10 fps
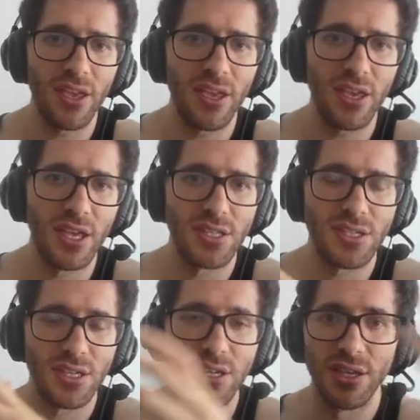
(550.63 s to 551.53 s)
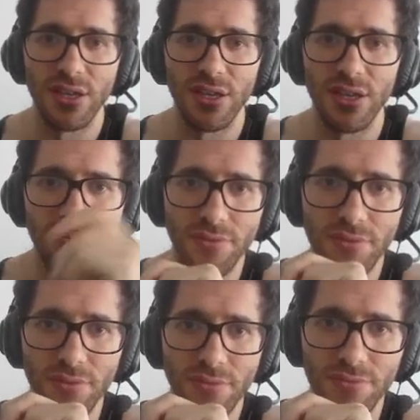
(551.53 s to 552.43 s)
And
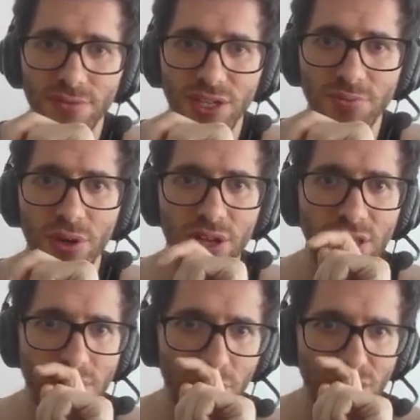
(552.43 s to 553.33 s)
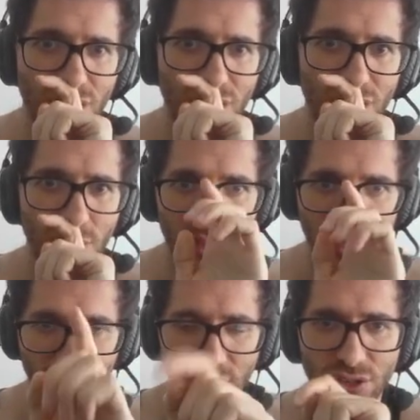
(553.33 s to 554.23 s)
this pawn gets pushed with
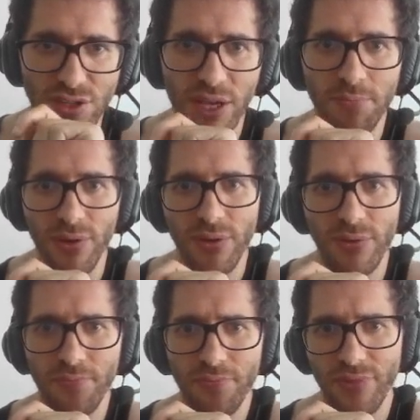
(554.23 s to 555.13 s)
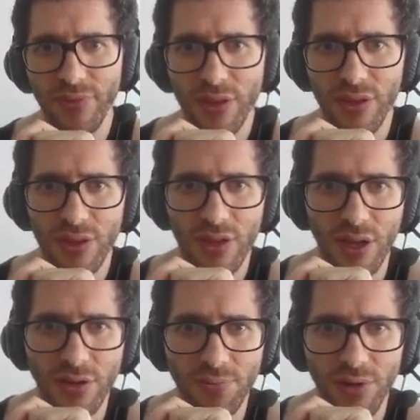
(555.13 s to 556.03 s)
that extra tempo.
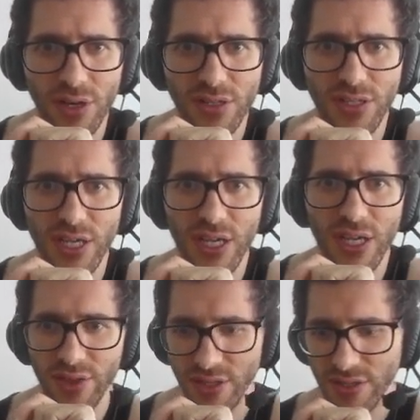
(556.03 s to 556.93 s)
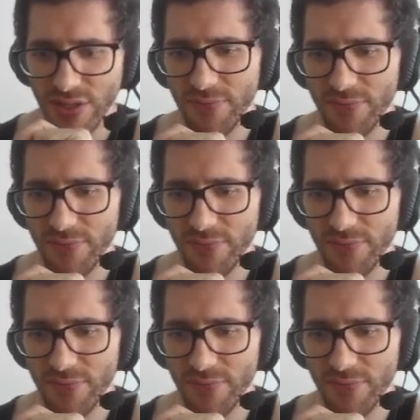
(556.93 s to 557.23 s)
Now the pawn is attacking this.